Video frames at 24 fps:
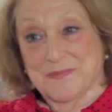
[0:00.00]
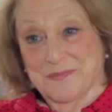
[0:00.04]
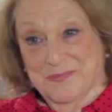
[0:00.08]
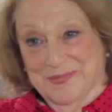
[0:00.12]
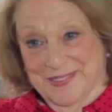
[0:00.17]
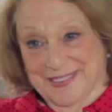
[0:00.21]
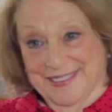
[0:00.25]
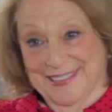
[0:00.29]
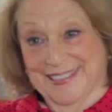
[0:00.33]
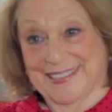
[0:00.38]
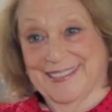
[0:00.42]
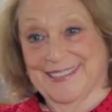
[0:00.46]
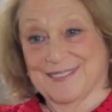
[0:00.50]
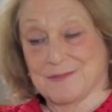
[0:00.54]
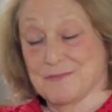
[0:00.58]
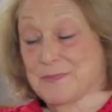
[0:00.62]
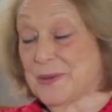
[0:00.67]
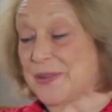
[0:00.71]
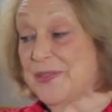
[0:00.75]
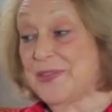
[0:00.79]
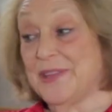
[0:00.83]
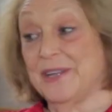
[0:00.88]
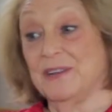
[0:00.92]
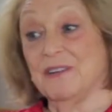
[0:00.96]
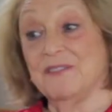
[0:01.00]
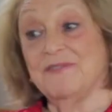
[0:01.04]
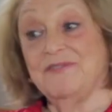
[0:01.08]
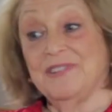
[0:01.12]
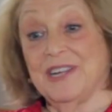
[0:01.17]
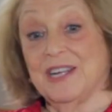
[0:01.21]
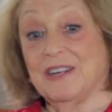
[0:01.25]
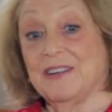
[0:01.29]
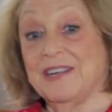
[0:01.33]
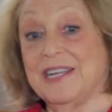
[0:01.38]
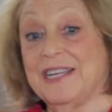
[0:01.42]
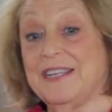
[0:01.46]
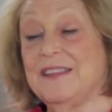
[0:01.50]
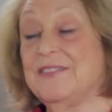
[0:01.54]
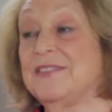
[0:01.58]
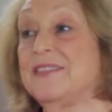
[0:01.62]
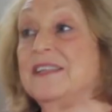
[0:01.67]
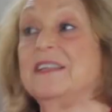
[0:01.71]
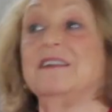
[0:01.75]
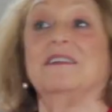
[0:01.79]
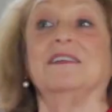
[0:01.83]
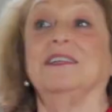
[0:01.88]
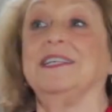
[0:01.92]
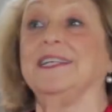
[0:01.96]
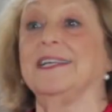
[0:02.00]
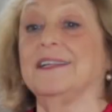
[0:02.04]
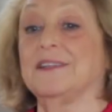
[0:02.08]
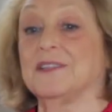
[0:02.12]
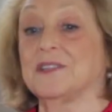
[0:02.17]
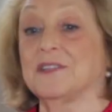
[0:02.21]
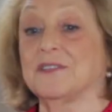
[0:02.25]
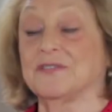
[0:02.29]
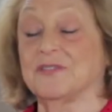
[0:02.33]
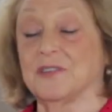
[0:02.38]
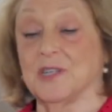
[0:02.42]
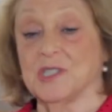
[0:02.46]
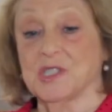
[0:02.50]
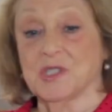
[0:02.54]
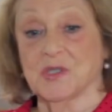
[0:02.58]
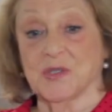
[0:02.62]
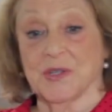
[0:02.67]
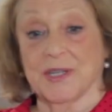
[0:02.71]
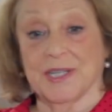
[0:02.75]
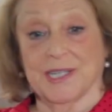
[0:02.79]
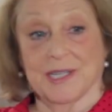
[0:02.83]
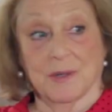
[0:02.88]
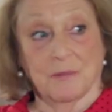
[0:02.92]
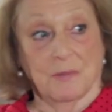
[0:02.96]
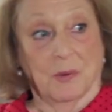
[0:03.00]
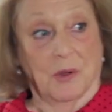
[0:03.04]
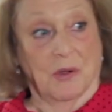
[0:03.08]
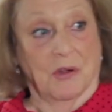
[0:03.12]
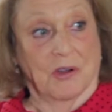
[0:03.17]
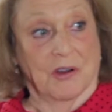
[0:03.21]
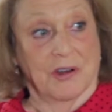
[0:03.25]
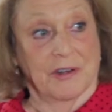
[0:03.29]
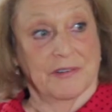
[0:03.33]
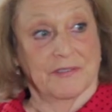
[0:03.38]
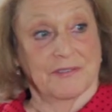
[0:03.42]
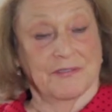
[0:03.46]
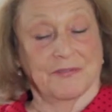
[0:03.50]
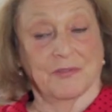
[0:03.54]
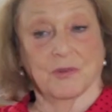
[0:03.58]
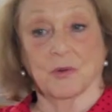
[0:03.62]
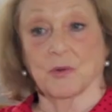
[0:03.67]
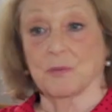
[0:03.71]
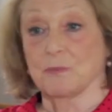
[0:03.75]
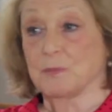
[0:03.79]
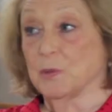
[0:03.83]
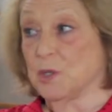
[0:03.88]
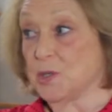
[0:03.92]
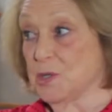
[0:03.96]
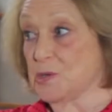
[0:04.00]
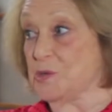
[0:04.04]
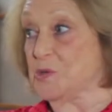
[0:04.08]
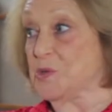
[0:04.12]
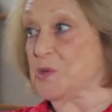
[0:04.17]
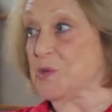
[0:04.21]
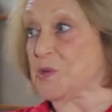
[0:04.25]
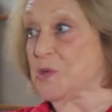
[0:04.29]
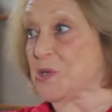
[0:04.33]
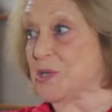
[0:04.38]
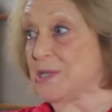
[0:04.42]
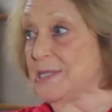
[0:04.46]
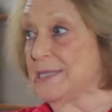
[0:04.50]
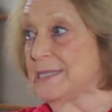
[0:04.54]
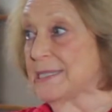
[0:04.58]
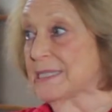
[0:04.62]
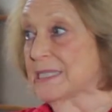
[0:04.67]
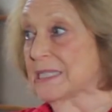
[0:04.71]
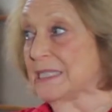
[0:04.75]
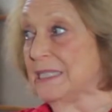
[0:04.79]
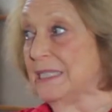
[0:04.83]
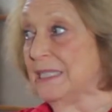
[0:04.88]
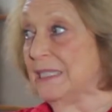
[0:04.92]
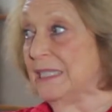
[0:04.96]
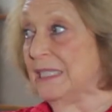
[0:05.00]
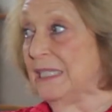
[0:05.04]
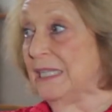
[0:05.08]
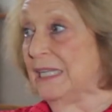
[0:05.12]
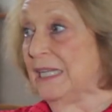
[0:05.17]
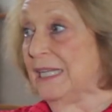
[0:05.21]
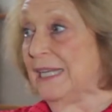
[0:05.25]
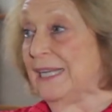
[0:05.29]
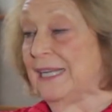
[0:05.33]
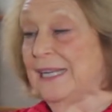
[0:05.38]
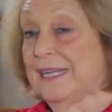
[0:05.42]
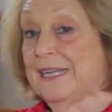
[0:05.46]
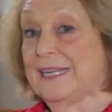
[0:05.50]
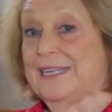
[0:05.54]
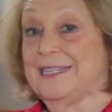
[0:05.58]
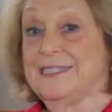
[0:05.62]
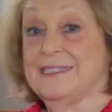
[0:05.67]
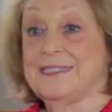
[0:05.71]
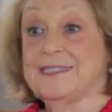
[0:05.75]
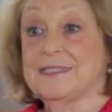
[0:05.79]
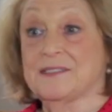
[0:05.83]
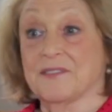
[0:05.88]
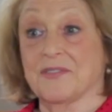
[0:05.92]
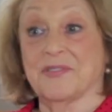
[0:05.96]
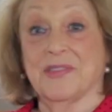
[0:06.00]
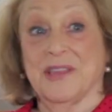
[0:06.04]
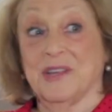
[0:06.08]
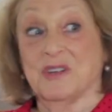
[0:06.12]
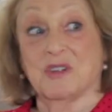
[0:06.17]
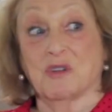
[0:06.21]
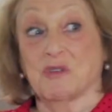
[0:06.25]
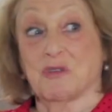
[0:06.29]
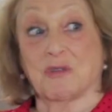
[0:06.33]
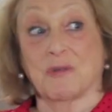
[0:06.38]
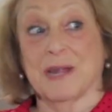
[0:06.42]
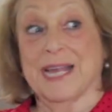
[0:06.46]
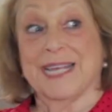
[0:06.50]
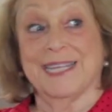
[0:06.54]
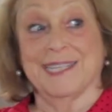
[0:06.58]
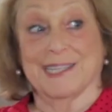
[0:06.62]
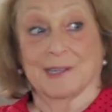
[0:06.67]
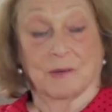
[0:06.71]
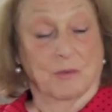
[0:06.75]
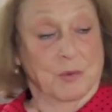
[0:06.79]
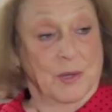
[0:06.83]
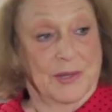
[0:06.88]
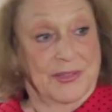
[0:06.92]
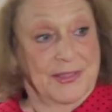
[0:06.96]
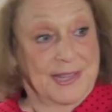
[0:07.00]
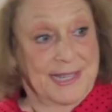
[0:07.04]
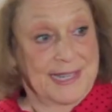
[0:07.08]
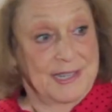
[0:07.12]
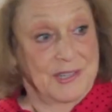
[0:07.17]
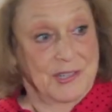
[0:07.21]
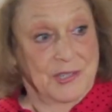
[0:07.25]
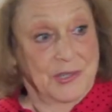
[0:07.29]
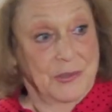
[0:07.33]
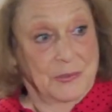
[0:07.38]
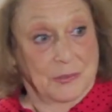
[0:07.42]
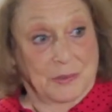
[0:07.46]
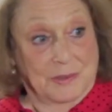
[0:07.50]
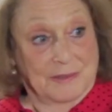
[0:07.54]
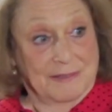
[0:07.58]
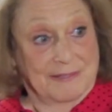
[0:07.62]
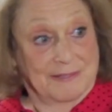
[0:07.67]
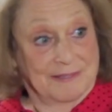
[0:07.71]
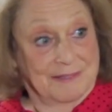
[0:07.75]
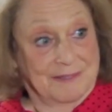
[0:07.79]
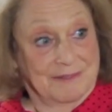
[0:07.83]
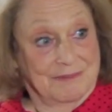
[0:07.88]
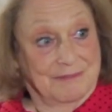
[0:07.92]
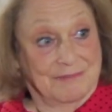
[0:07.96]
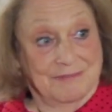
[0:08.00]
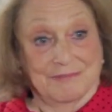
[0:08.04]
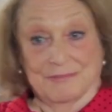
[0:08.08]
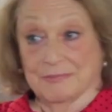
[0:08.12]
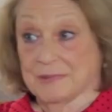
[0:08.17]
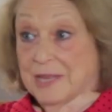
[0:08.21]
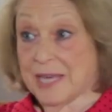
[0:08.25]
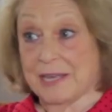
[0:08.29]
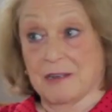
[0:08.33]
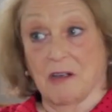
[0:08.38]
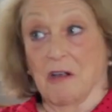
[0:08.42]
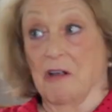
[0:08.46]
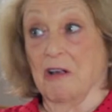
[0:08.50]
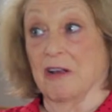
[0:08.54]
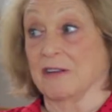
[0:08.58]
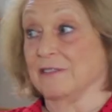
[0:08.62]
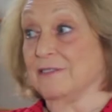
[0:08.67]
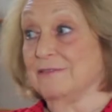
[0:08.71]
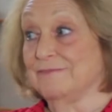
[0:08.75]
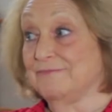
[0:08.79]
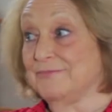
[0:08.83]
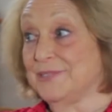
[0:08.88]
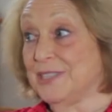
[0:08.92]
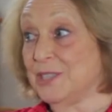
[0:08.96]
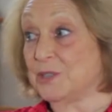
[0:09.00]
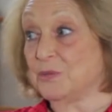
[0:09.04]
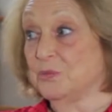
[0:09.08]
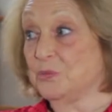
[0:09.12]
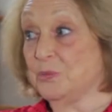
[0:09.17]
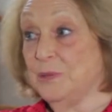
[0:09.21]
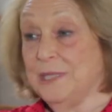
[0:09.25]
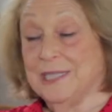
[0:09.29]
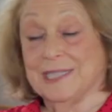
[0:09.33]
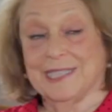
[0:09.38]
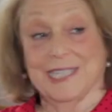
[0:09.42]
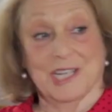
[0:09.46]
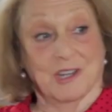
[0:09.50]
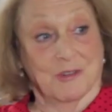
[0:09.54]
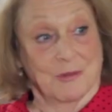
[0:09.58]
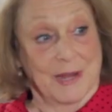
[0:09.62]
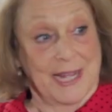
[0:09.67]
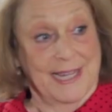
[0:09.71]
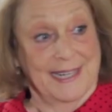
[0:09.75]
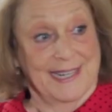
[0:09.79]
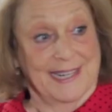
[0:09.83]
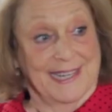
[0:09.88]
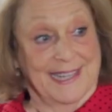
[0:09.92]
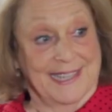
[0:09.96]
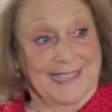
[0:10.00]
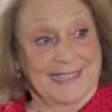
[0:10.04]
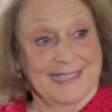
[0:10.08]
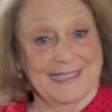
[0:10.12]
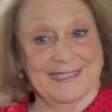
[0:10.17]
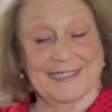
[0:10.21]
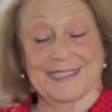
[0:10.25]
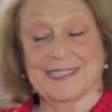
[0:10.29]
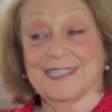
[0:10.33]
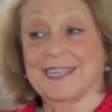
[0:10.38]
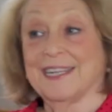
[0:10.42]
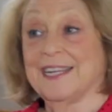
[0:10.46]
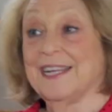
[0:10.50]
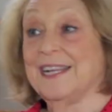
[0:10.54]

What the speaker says: Yeah, but the frustrating part for bookstores is they're great at what they do. They are. They're really great at it.